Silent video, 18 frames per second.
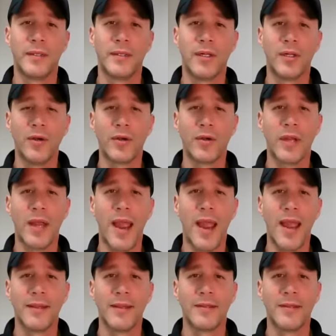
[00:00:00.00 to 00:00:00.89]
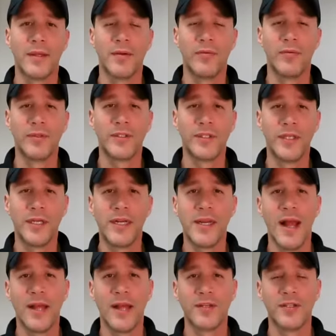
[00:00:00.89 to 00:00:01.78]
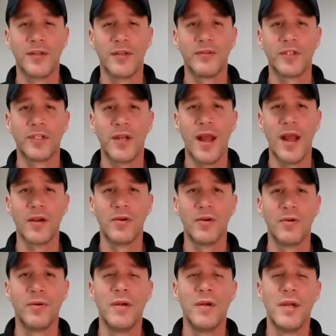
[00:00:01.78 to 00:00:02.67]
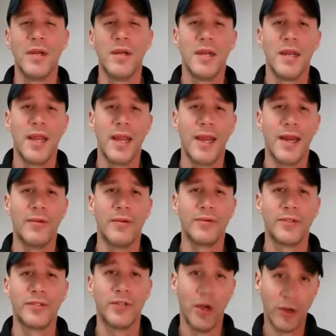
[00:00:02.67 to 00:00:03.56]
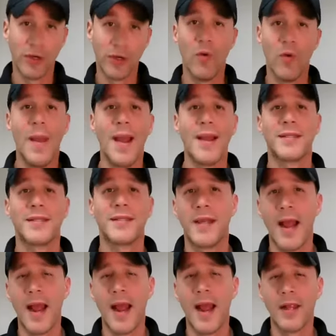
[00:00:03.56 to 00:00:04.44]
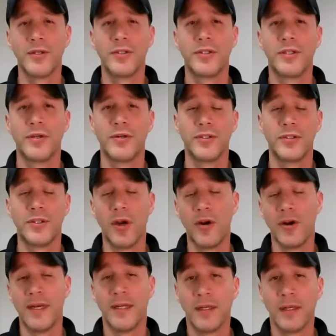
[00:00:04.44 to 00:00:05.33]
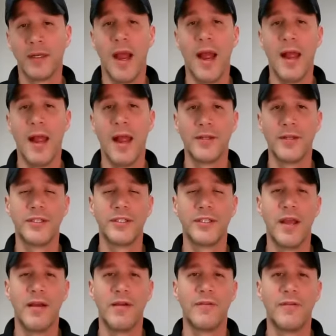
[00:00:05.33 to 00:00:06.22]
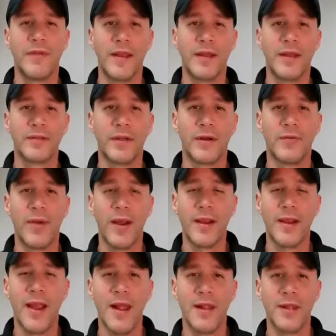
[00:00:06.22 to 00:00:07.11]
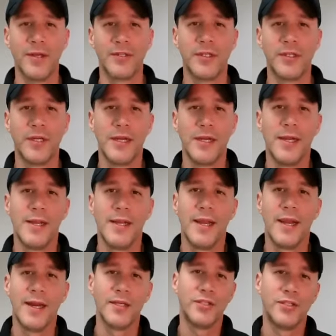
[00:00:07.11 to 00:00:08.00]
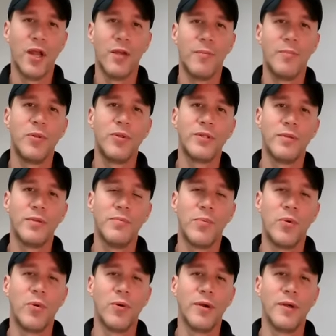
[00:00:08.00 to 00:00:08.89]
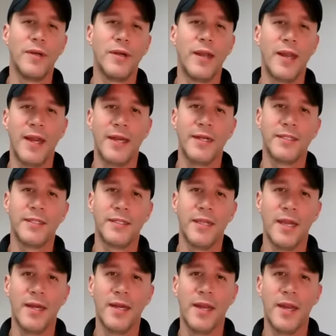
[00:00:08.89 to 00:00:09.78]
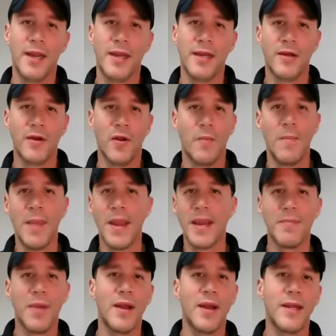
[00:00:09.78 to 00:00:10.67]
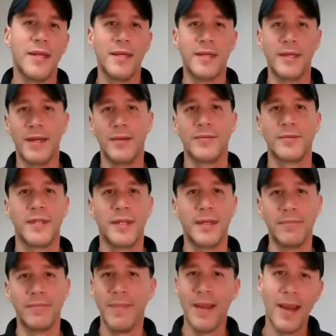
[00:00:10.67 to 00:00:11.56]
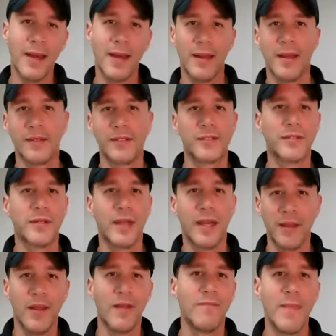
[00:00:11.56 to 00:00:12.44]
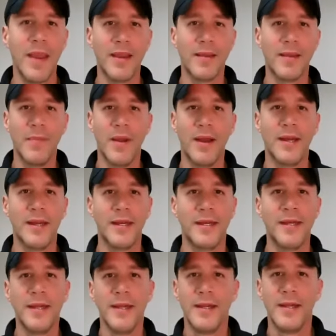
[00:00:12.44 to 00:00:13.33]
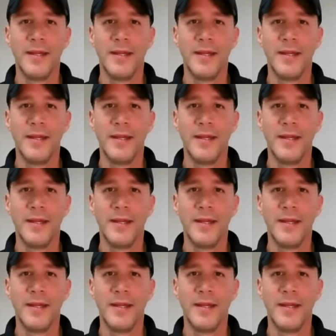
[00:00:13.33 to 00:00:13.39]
clerk at City Colleges of Chicago, and I was starting to go back to college, or starting college itself at Wright College. And I saw a bulletin board, and it said, "Hey, make money." And I was like, "Man, I love making money."